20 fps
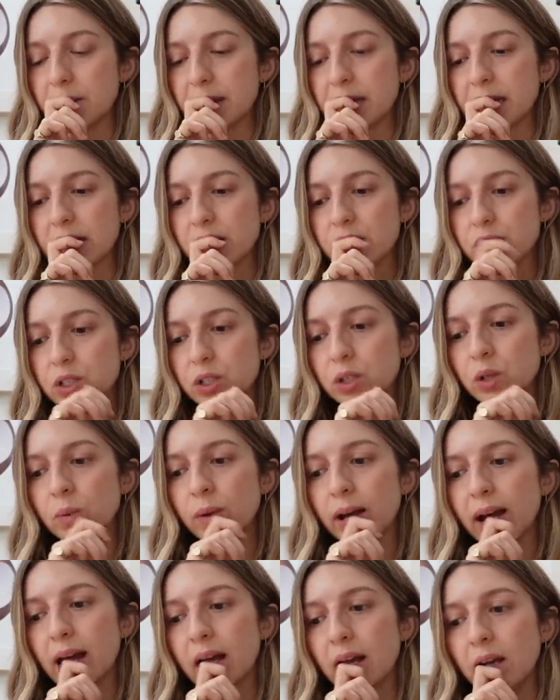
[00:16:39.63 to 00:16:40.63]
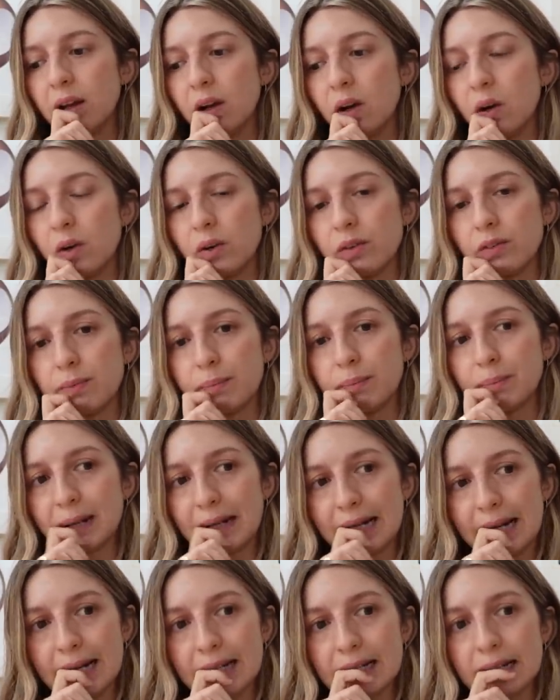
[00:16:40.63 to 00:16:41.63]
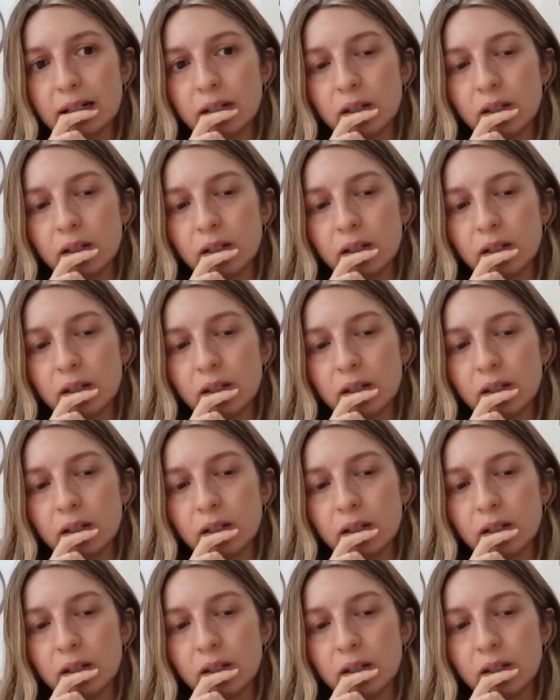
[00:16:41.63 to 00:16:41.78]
but then I do wear a lot of black,